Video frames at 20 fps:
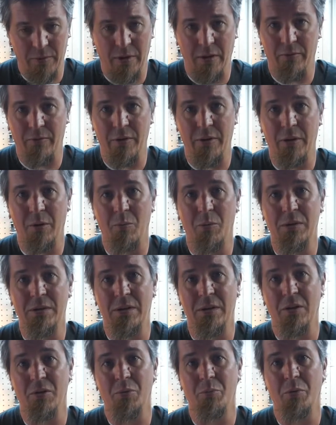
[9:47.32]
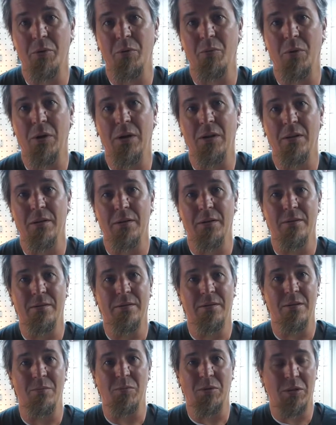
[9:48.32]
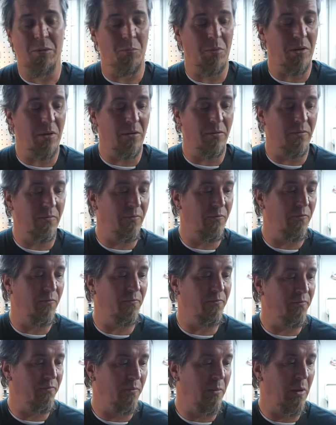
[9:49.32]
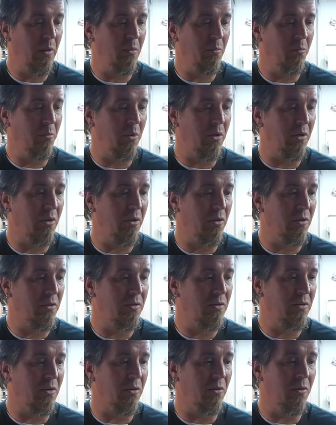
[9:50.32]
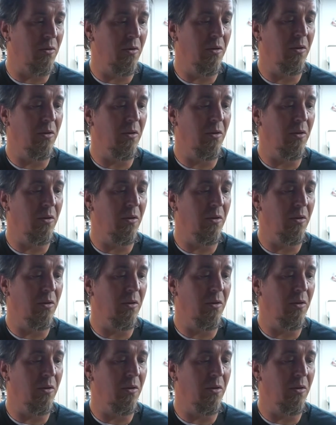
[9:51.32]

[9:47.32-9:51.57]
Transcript: Everything went together pretty well, and it seems to be pretty good. So